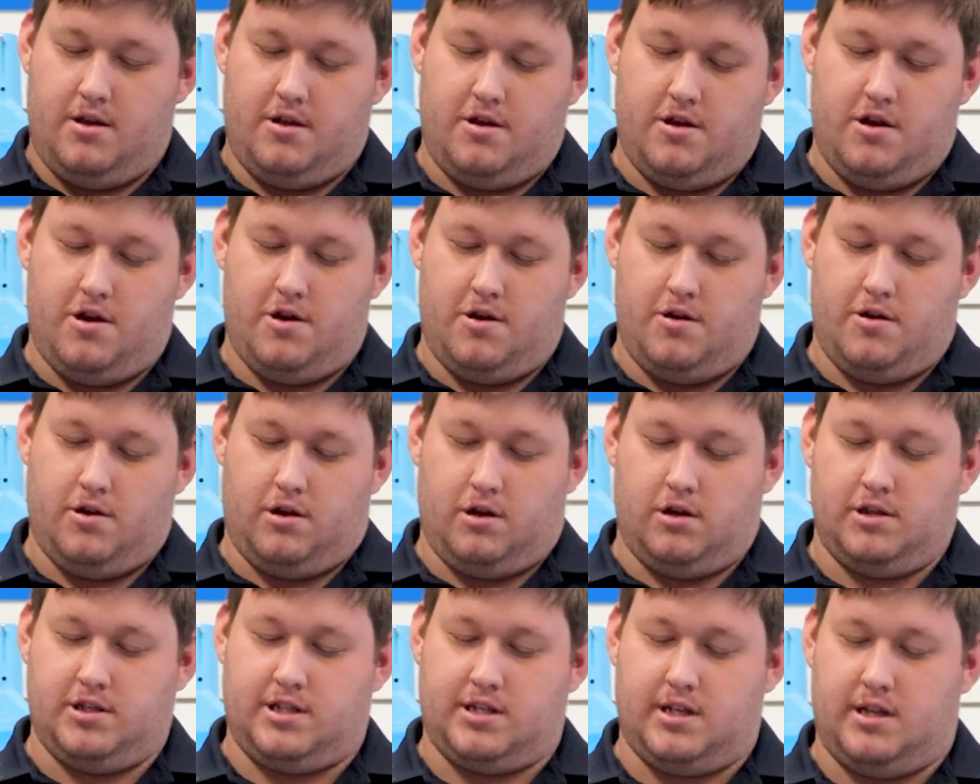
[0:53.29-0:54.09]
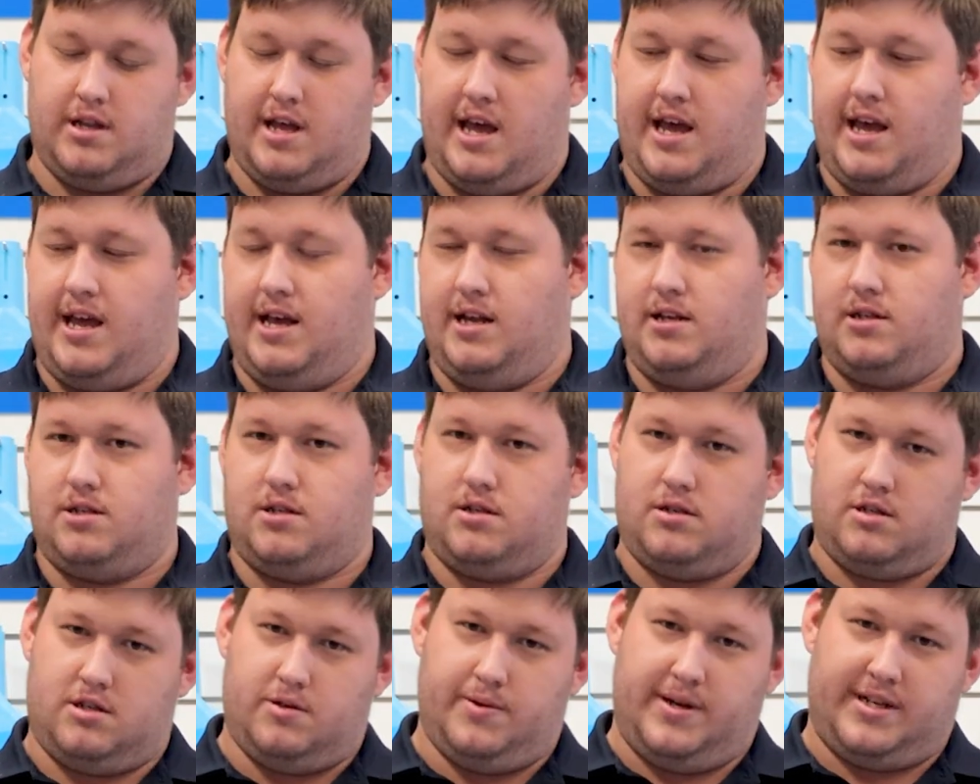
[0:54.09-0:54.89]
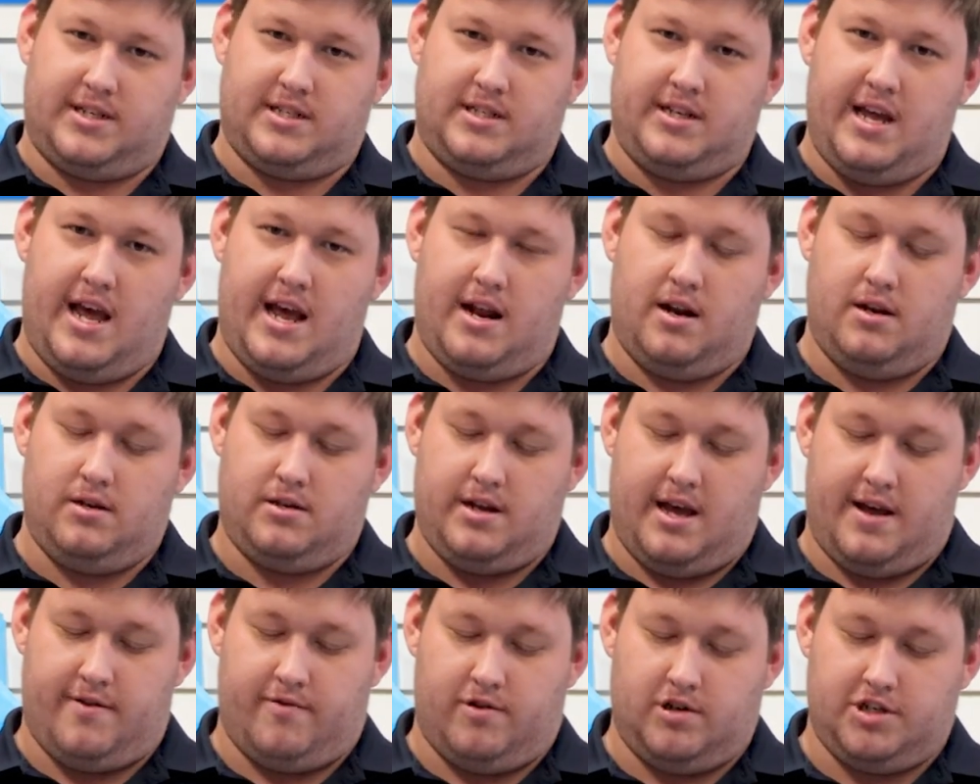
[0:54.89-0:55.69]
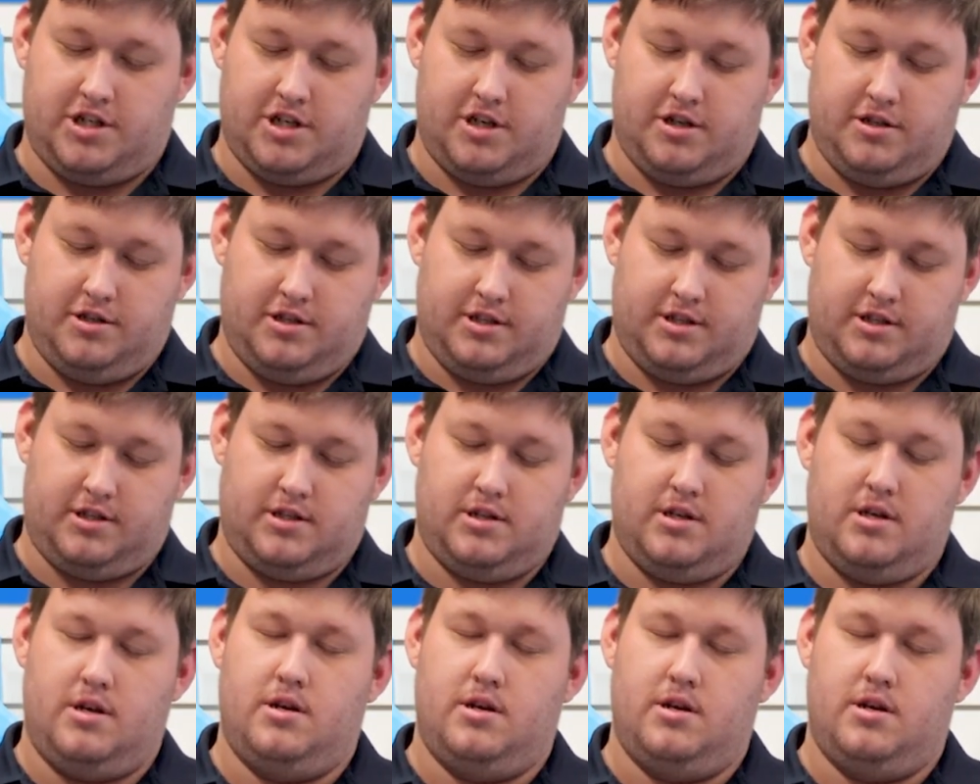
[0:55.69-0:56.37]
You loosen these to extend and reduce,